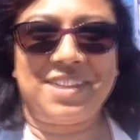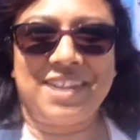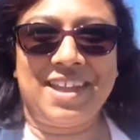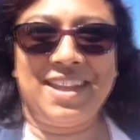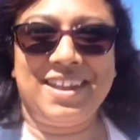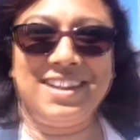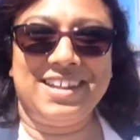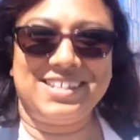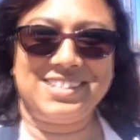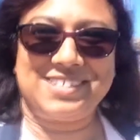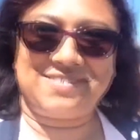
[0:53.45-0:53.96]

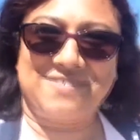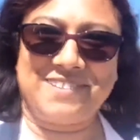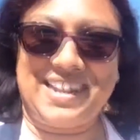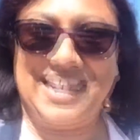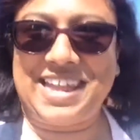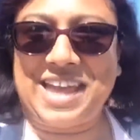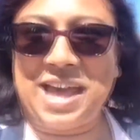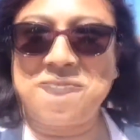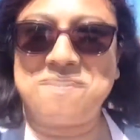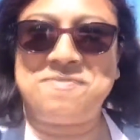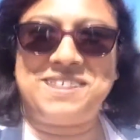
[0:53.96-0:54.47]
And it's
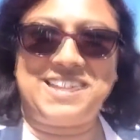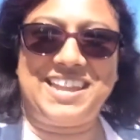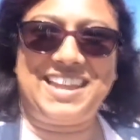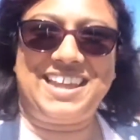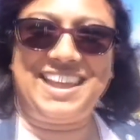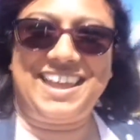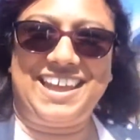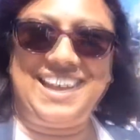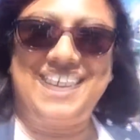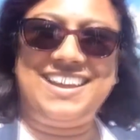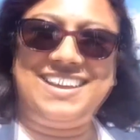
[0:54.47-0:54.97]
really happening
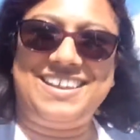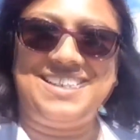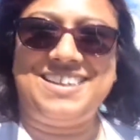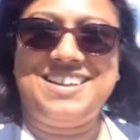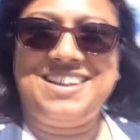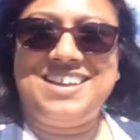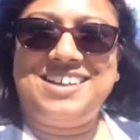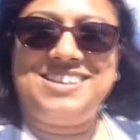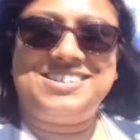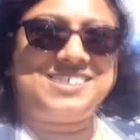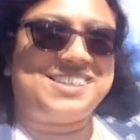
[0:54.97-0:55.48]
here.
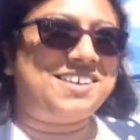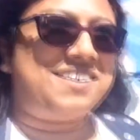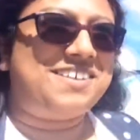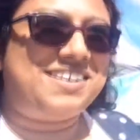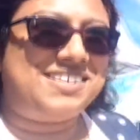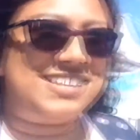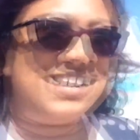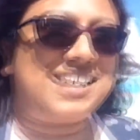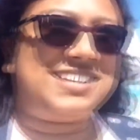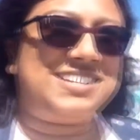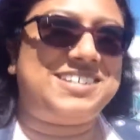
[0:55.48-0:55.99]
So
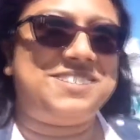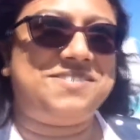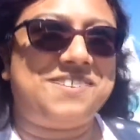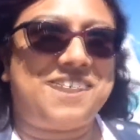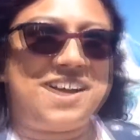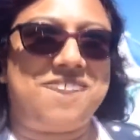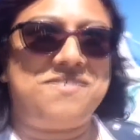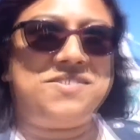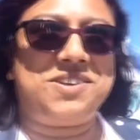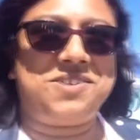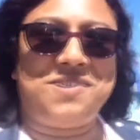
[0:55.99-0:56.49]
it's actually, we're
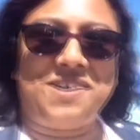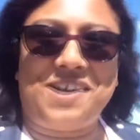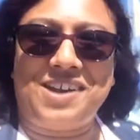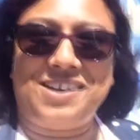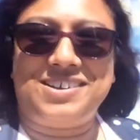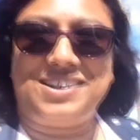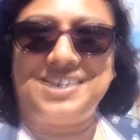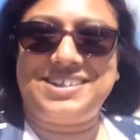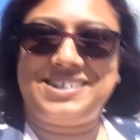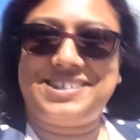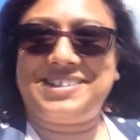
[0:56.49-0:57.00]
having quite a
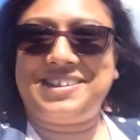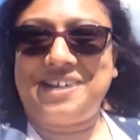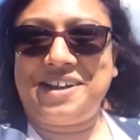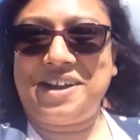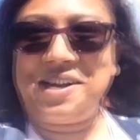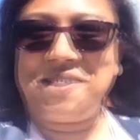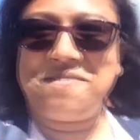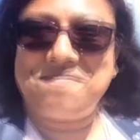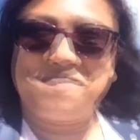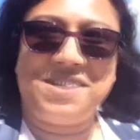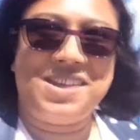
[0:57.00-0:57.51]
nice
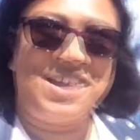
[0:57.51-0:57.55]
time